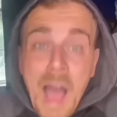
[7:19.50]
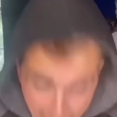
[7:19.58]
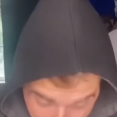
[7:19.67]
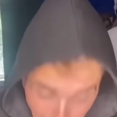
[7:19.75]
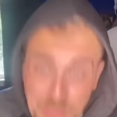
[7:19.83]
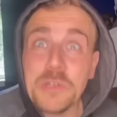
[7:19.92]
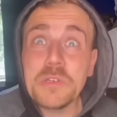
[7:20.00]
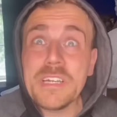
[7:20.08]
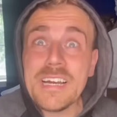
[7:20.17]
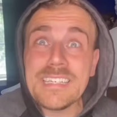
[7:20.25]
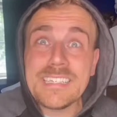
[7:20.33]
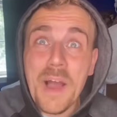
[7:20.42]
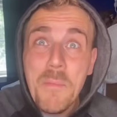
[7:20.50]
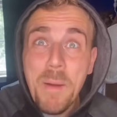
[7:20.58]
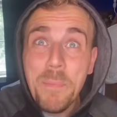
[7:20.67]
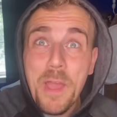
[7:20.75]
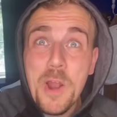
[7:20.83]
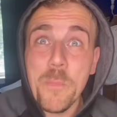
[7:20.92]
I was using it to cut my
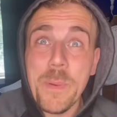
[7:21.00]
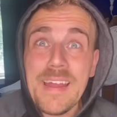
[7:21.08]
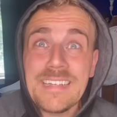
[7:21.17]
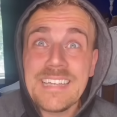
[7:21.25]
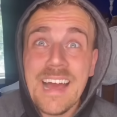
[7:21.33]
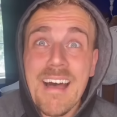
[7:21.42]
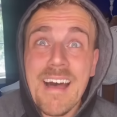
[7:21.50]
Play-Doh pizza.